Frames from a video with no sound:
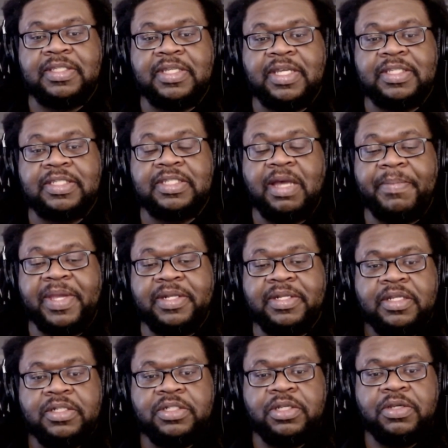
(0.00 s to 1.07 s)
summit,
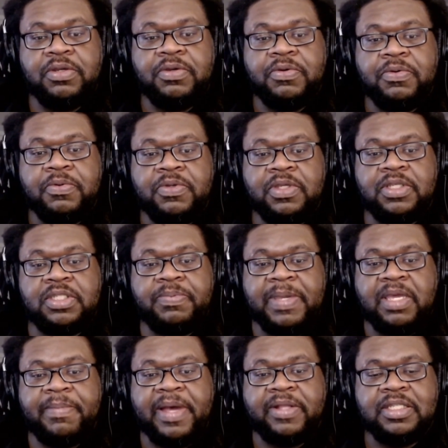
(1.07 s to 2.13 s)
to
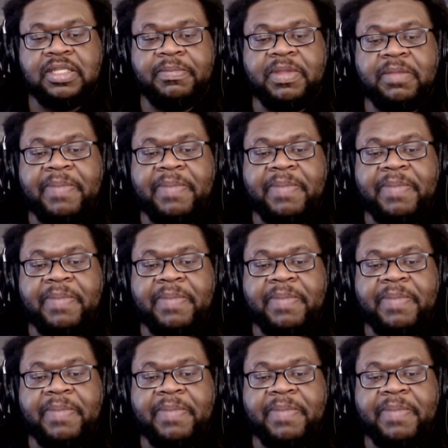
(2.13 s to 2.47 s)
speak about some of the